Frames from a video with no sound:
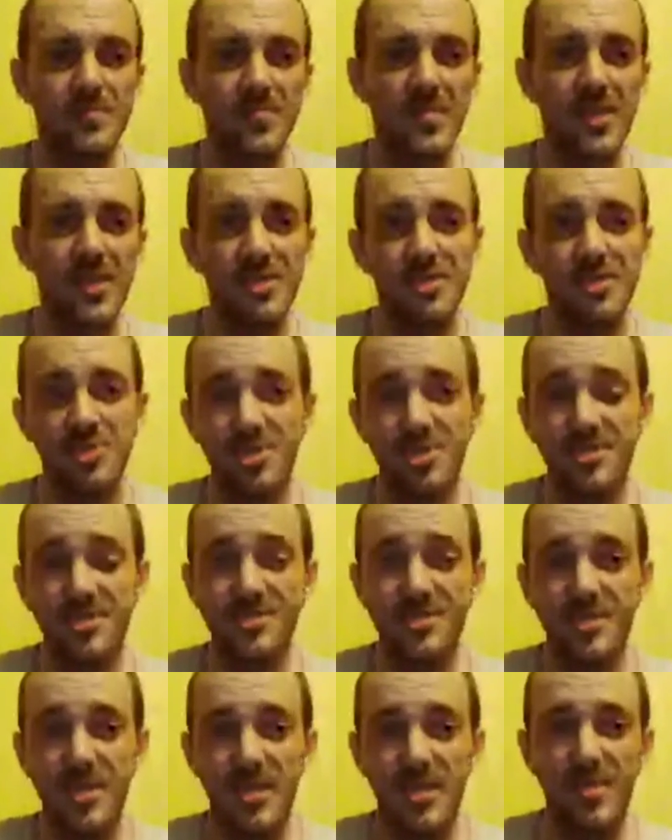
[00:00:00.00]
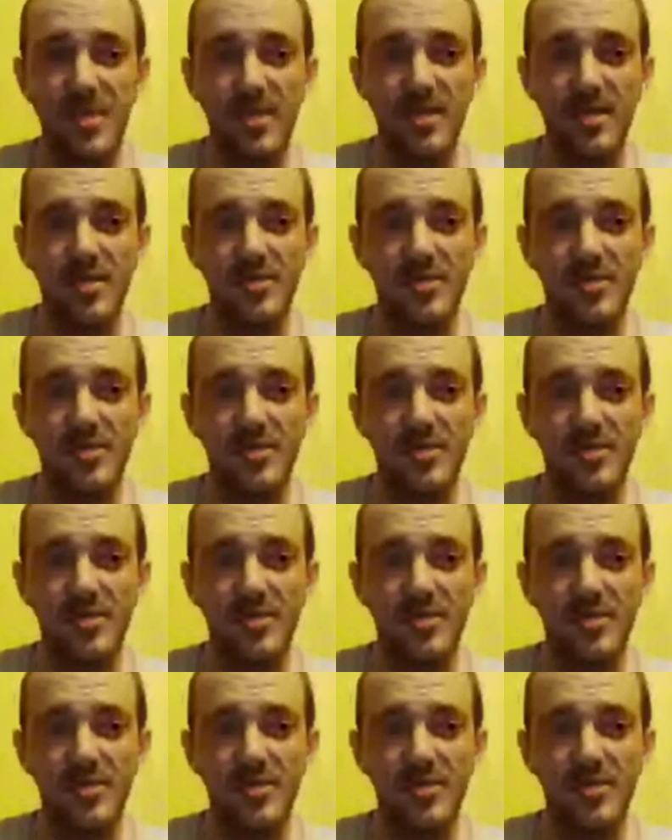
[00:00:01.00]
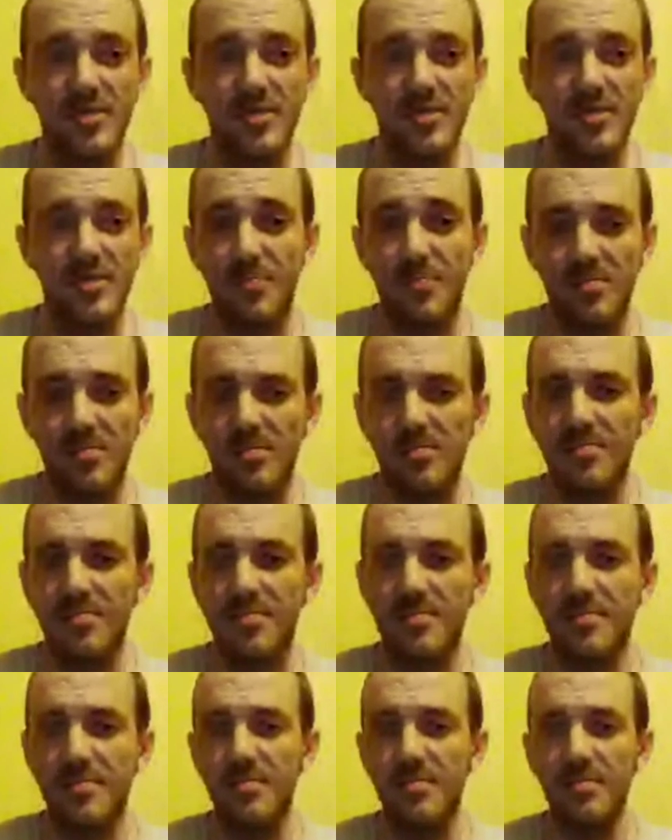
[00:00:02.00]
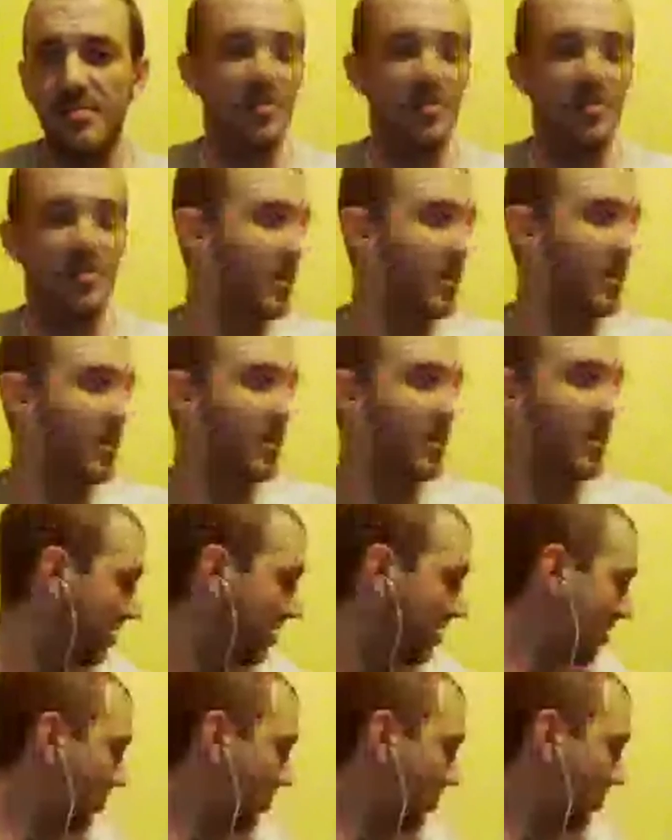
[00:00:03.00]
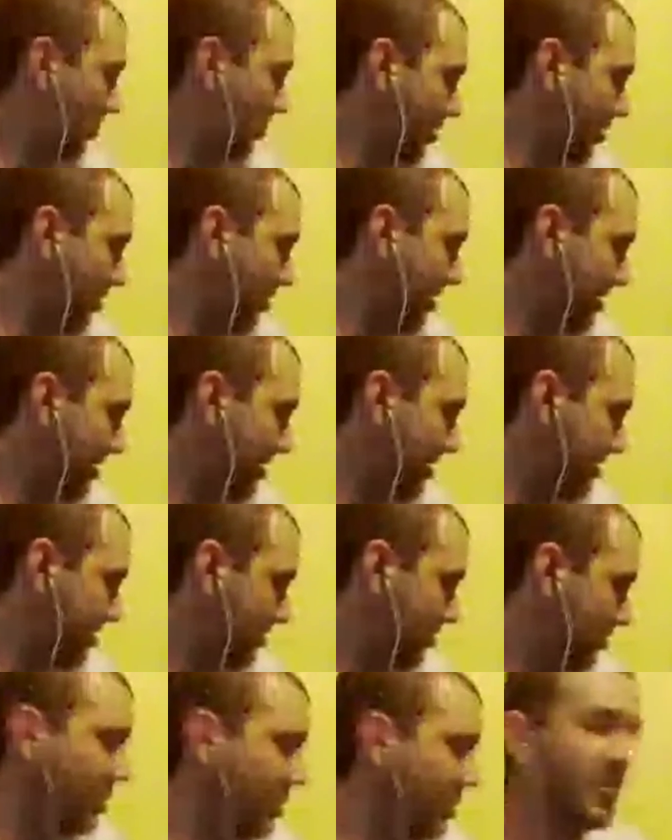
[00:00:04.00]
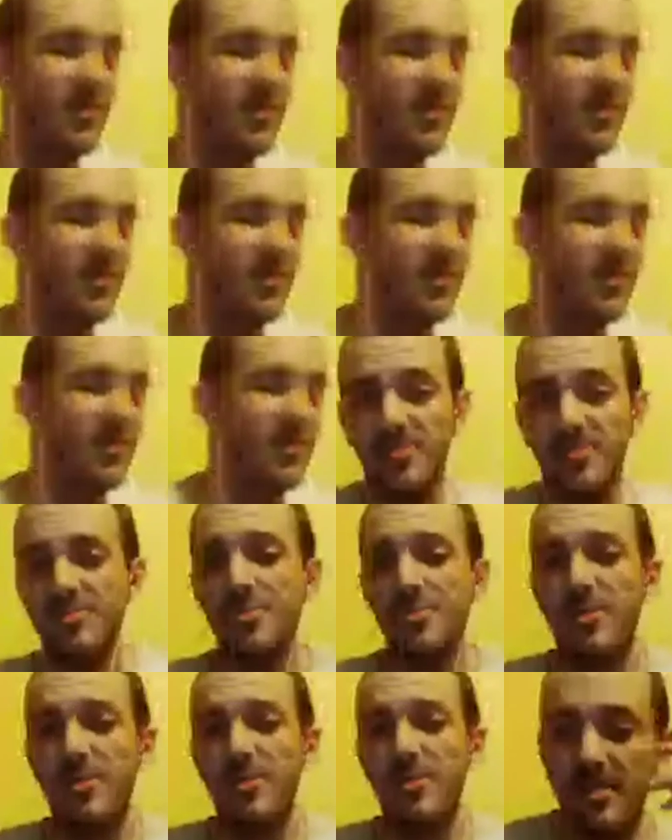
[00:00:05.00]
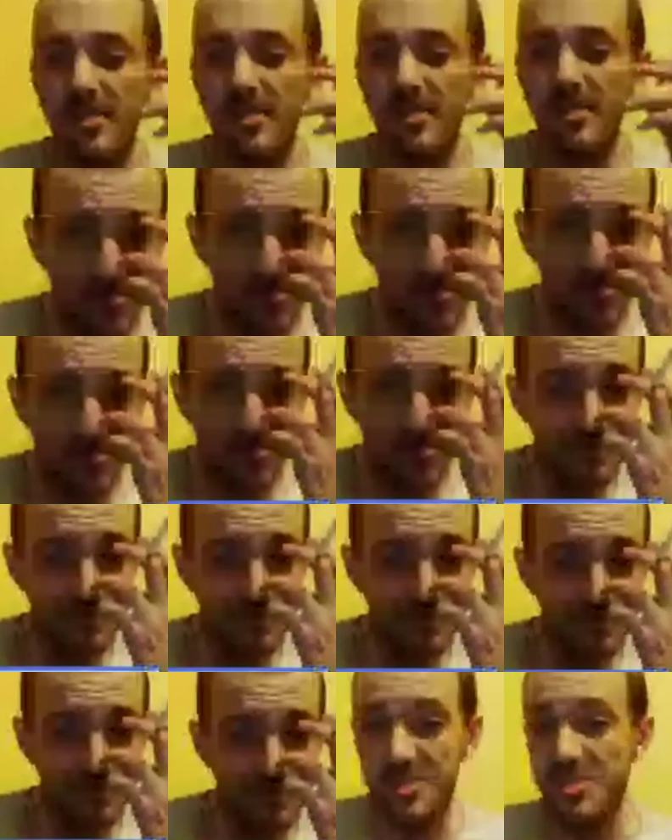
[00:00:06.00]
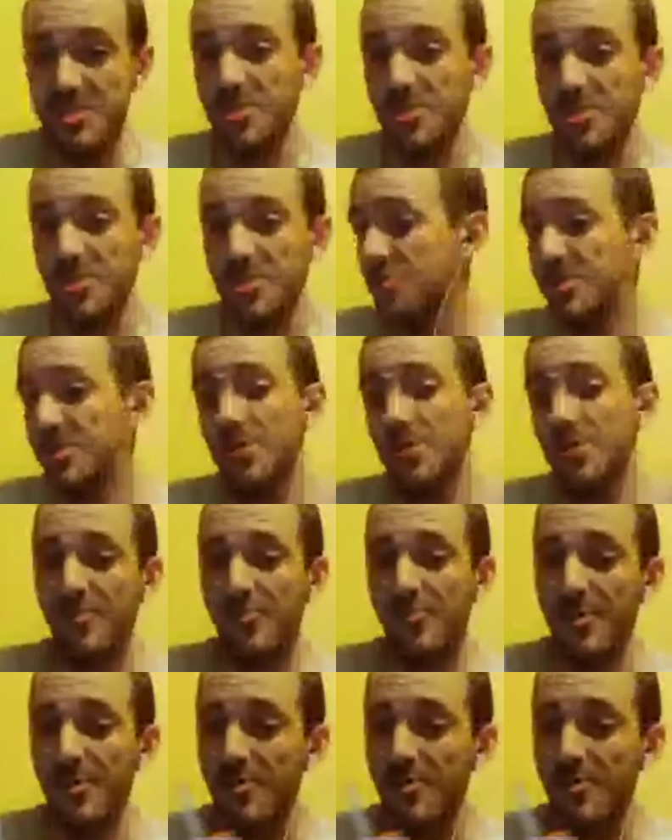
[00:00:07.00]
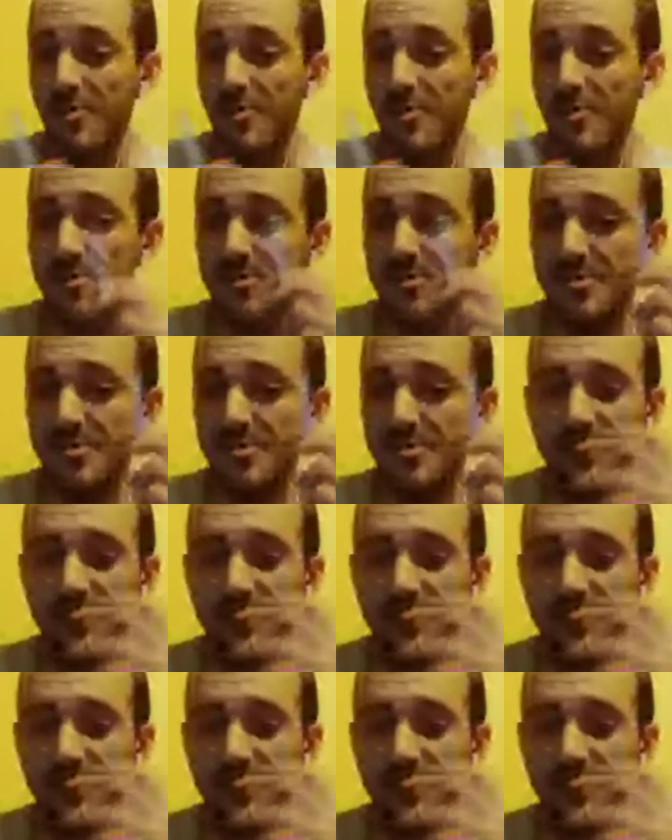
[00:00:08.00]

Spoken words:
Because she stayed behind. She actually went back to her when you guys started your training. So this is all she's already run across.